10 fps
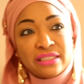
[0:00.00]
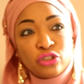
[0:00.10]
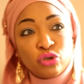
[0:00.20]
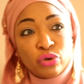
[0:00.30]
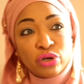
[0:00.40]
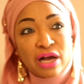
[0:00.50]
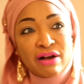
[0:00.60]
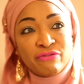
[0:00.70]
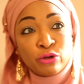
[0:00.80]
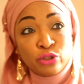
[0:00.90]
took
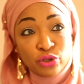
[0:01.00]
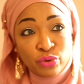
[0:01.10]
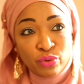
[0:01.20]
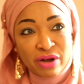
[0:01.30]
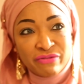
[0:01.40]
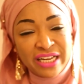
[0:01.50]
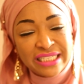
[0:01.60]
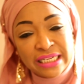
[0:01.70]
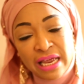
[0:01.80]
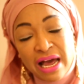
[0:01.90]
a photo of
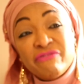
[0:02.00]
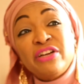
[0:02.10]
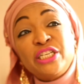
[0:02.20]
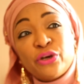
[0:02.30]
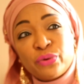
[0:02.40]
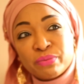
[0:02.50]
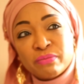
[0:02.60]
it, a video,